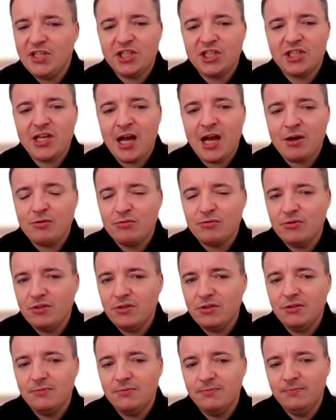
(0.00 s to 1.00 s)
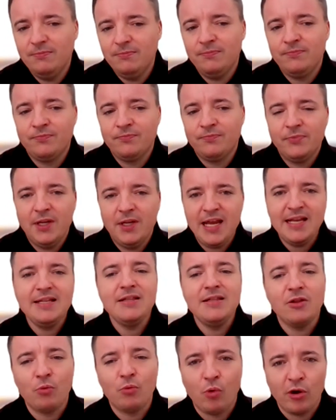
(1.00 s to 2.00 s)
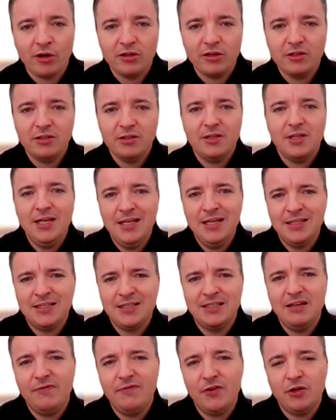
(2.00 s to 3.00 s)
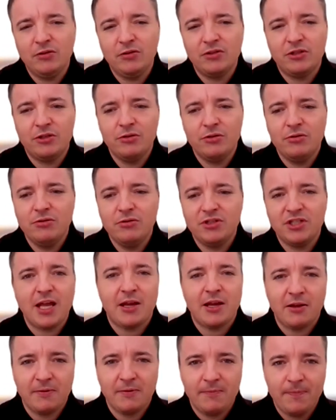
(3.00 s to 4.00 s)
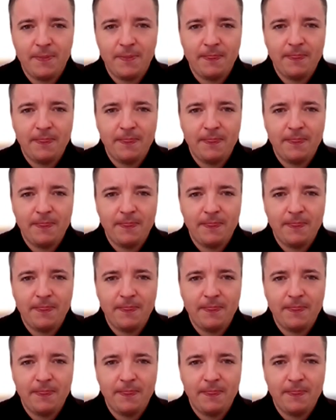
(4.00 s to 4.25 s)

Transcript: sound in the word is difficult to say?